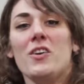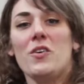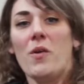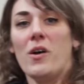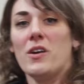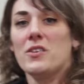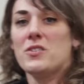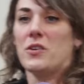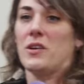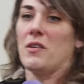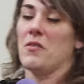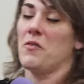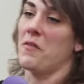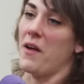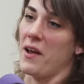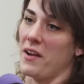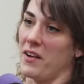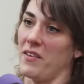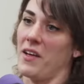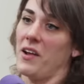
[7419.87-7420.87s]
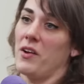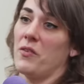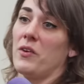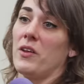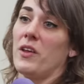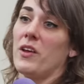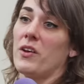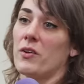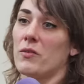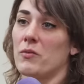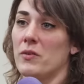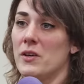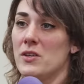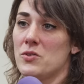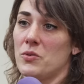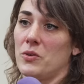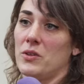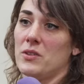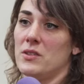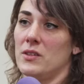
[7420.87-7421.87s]
you also can find a lot of really good
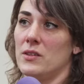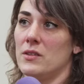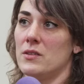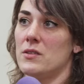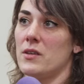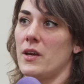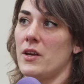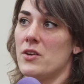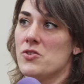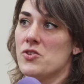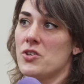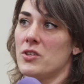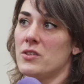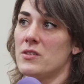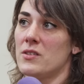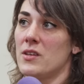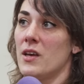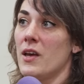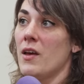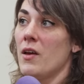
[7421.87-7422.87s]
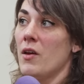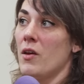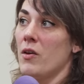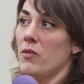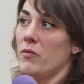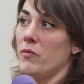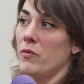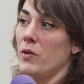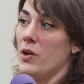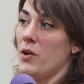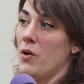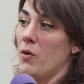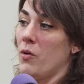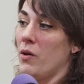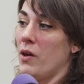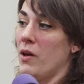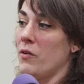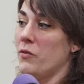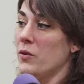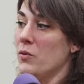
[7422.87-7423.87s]
resources. And just, you
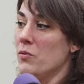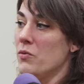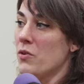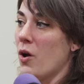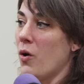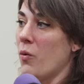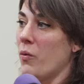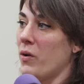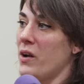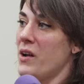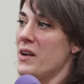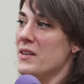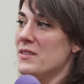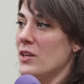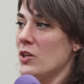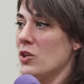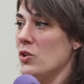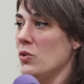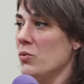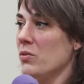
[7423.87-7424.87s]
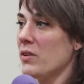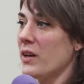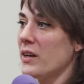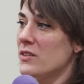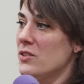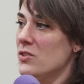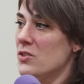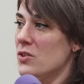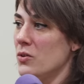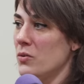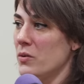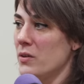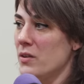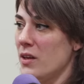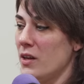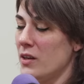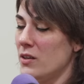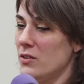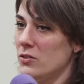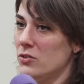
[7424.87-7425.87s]
know, if you know what it is that you like to do in
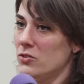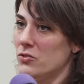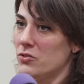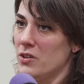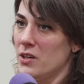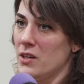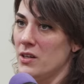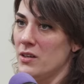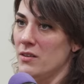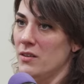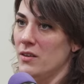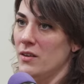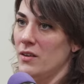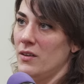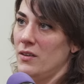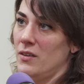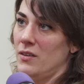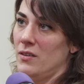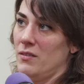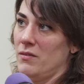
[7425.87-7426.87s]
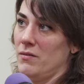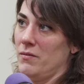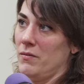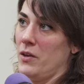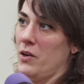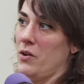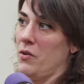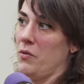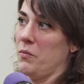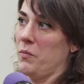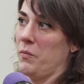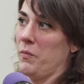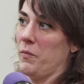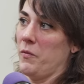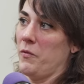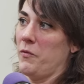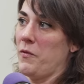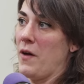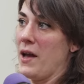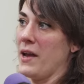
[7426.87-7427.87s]
the industry, you know,
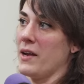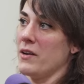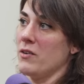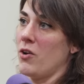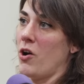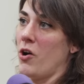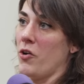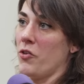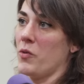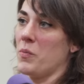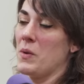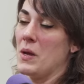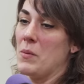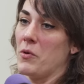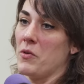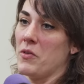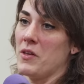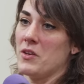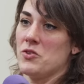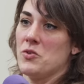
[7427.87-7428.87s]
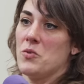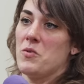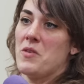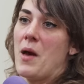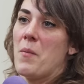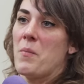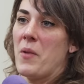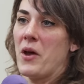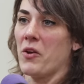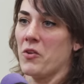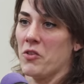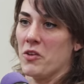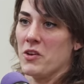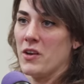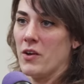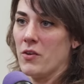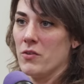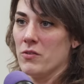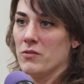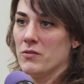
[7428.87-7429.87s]
find other people that do that better
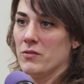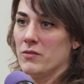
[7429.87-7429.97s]
than you.